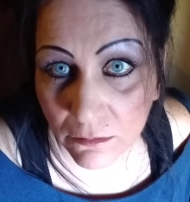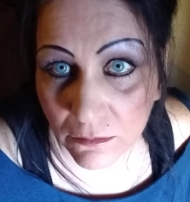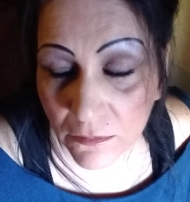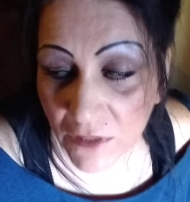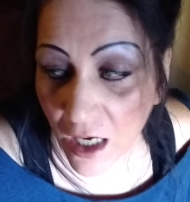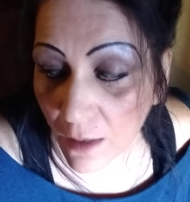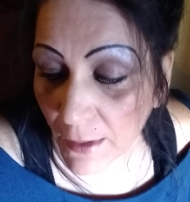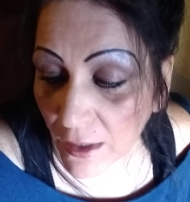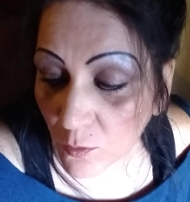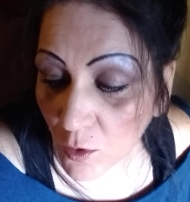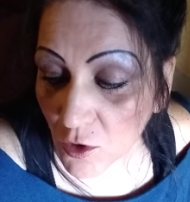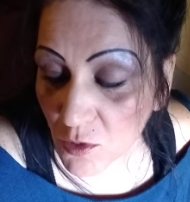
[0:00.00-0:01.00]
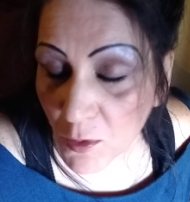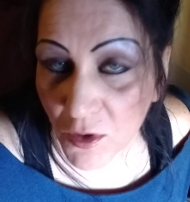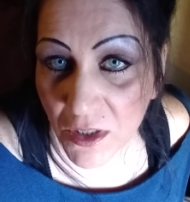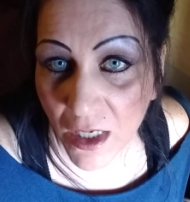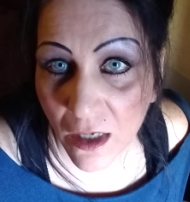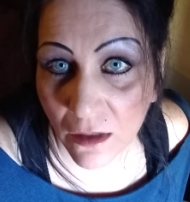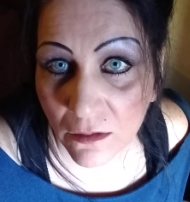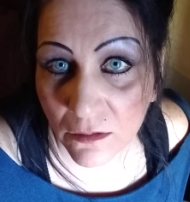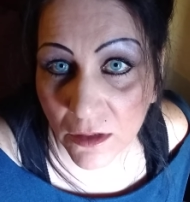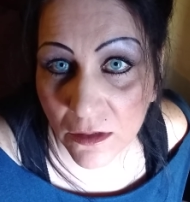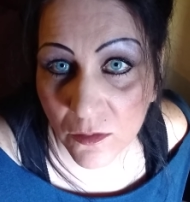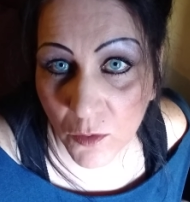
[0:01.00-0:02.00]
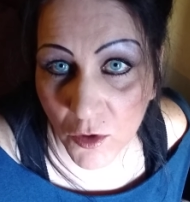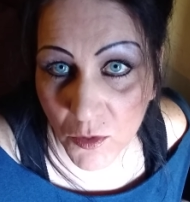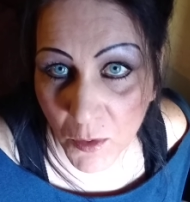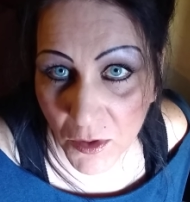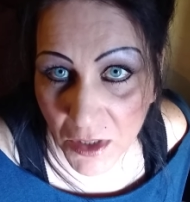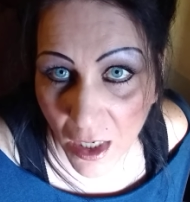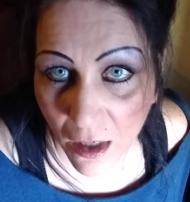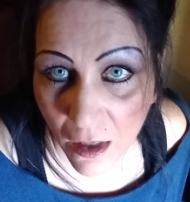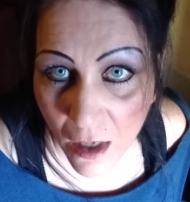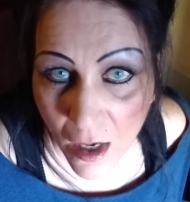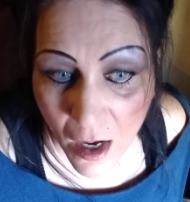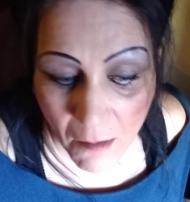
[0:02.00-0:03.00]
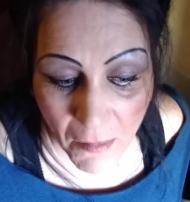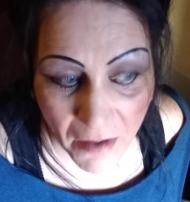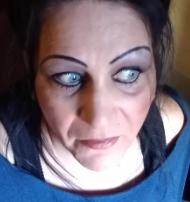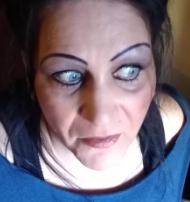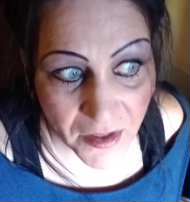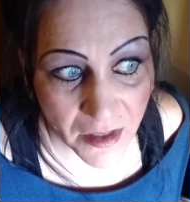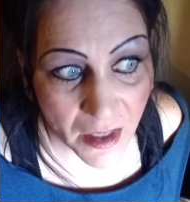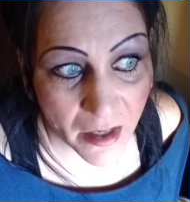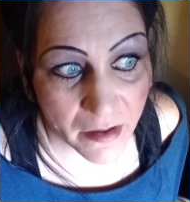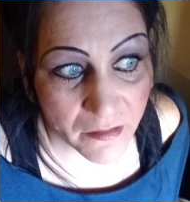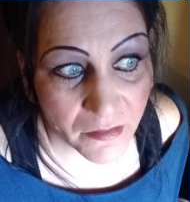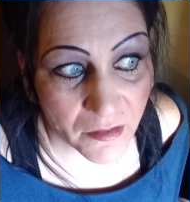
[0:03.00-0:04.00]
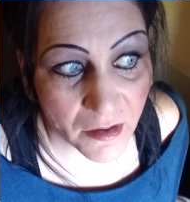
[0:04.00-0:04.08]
And talk about a roach motel. It's a roach motel. My feet have